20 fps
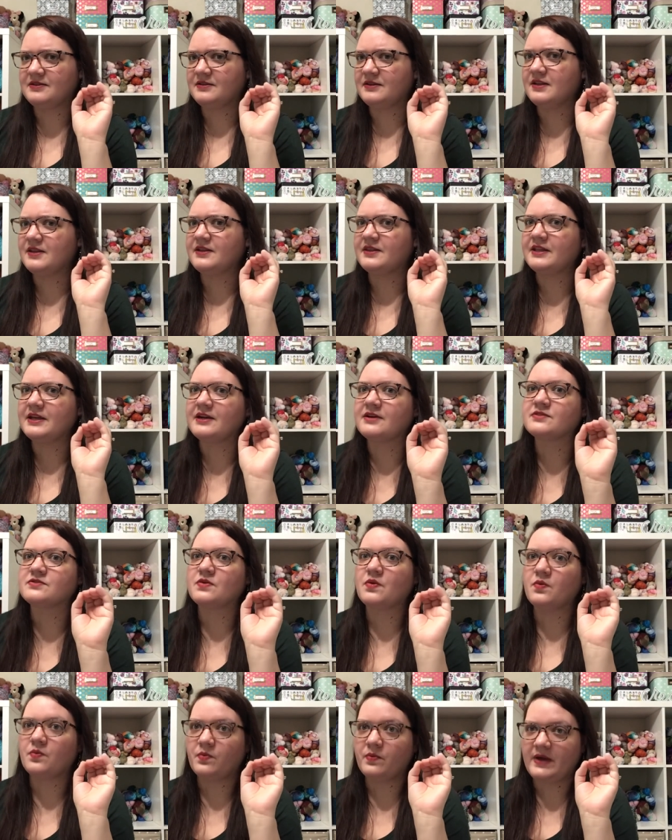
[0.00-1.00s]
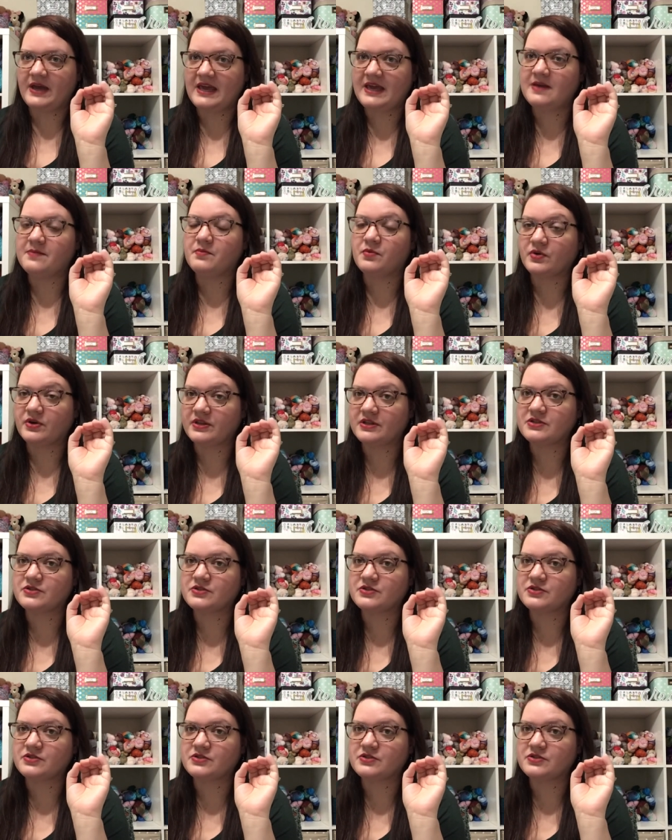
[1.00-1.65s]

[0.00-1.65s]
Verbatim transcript: there's way more than